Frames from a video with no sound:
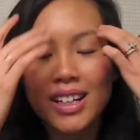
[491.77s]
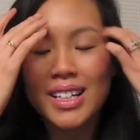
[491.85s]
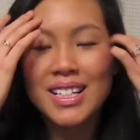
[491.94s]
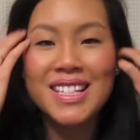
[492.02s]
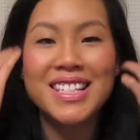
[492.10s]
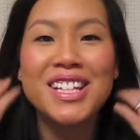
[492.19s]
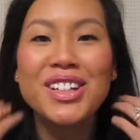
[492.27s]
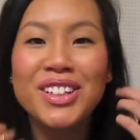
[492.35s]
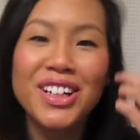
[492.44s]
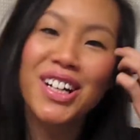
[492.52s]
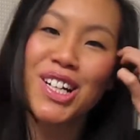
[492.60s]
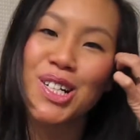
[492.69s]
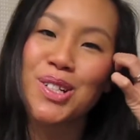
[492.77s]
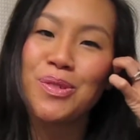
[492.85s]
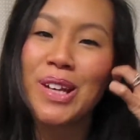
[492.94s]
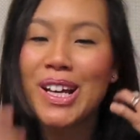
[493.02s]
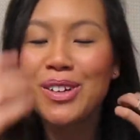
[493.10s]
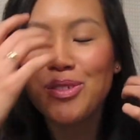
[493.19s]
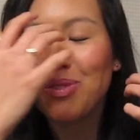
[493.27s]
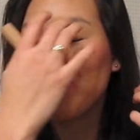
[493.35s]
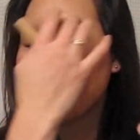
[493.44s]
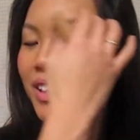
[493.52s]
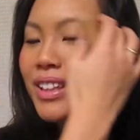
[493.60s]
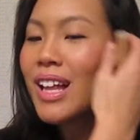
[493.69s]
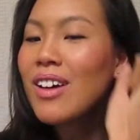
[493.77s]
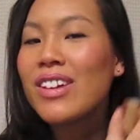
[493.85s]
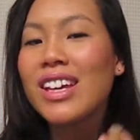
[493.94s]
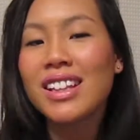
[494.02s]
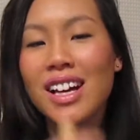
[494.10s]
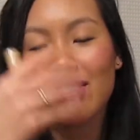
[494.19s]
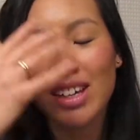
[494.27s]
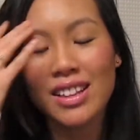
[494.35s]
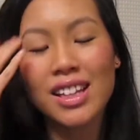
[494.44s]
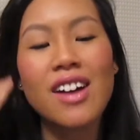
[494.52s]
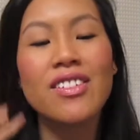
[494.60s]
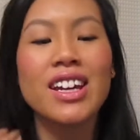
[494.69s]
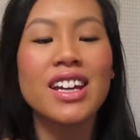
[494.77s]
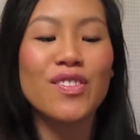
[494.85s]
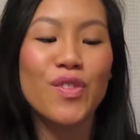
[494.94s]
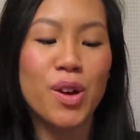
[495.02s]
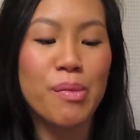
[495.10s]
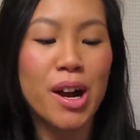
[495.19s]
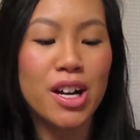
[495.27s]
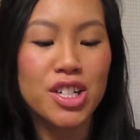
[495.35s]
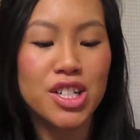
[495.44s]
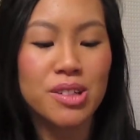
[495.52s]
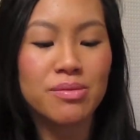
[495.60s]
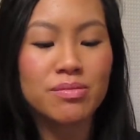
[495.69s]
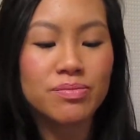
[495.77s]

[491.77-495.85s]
Concealers. What I've been loving, loving, loving for March